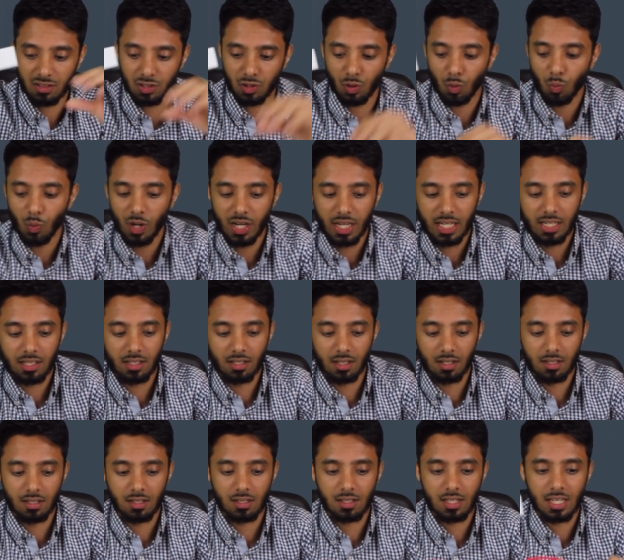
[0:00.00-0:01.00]
So what it
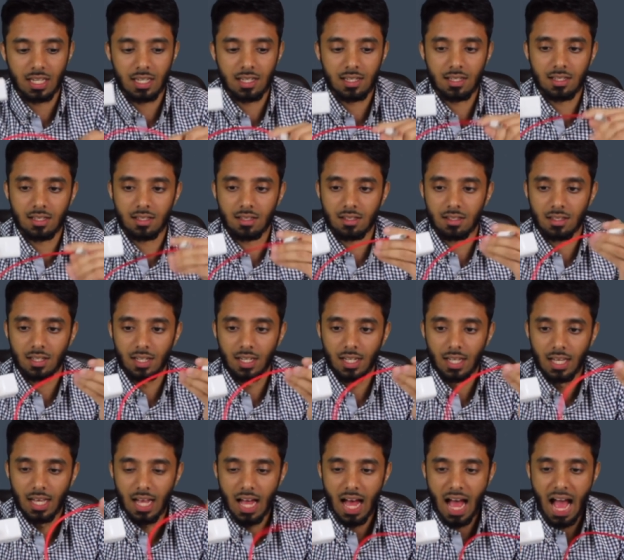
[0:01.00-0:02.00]
does is,
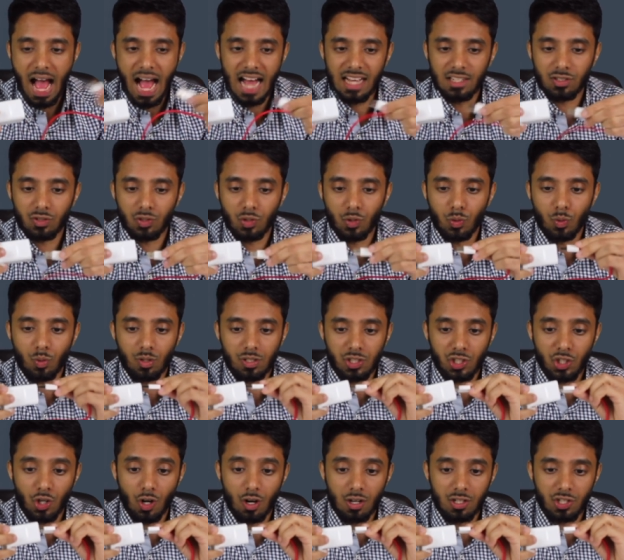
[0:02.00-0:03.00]
as you are
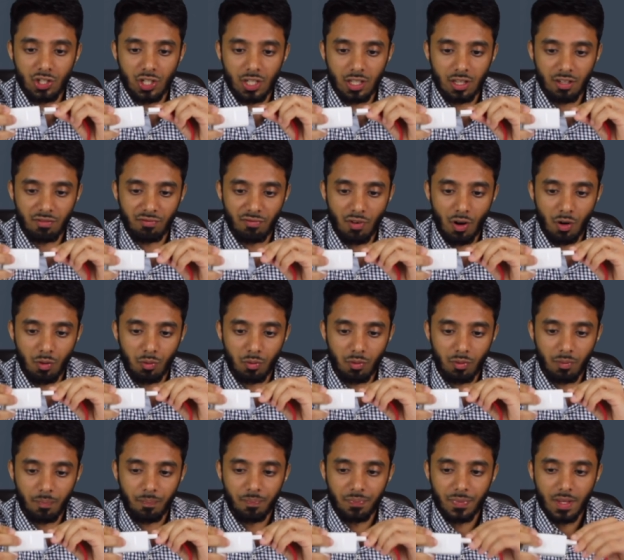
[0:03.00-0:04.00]
charging the
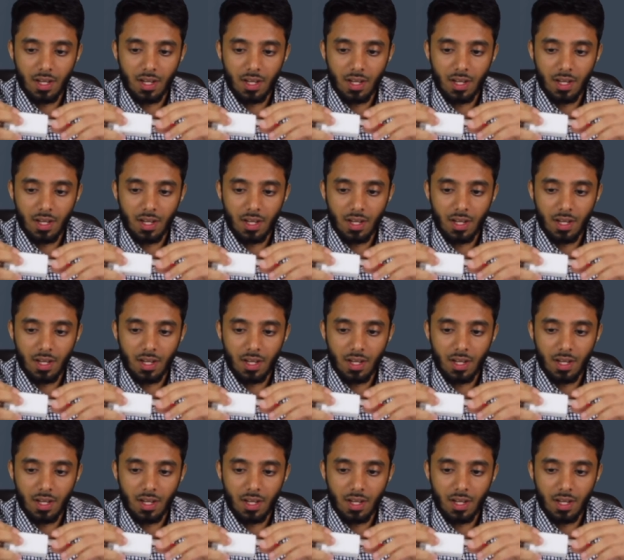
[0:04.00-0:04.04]
phone,